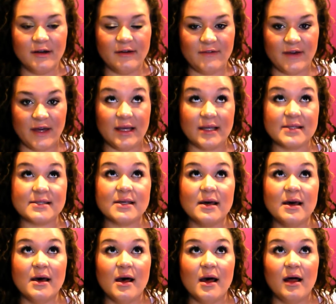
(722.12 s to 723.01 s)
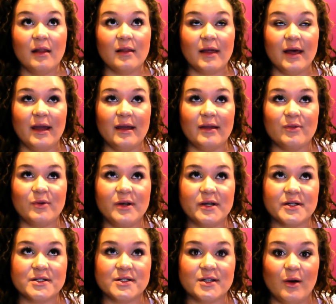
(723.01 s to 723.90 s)
phase. Like three
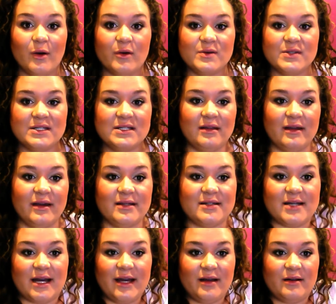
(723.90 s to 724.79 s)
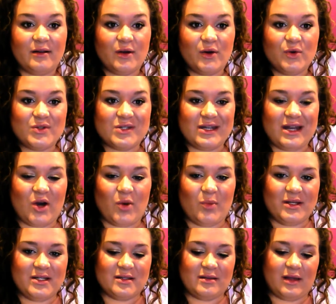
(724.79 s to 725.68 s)
years ago, I was into like tight clothes, and now I'm
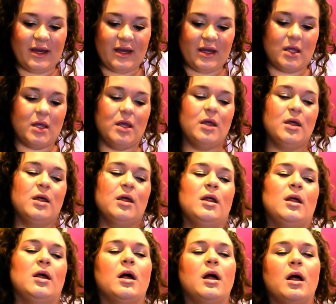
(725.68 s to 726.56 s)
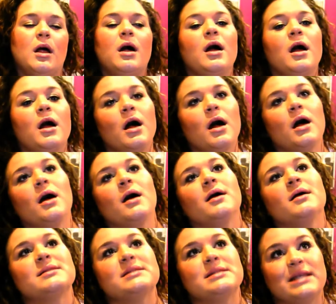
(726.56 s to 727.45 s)
into like
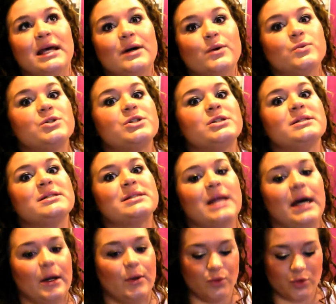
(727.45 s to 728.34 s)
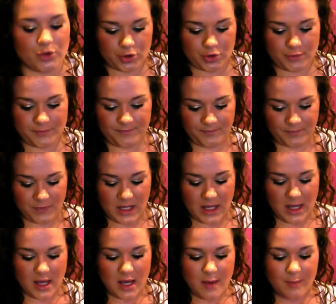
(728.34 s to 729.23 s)
slouchy slouch.
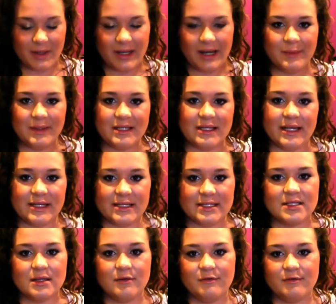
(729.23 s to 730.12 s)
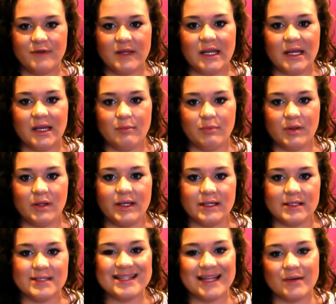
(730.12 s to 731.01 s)
But I mean, like still fitting, but
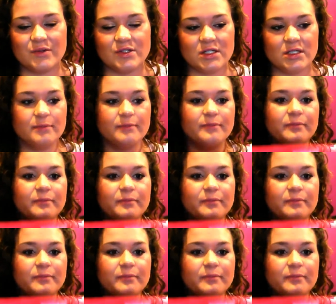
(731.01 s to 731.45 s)
like slouchy.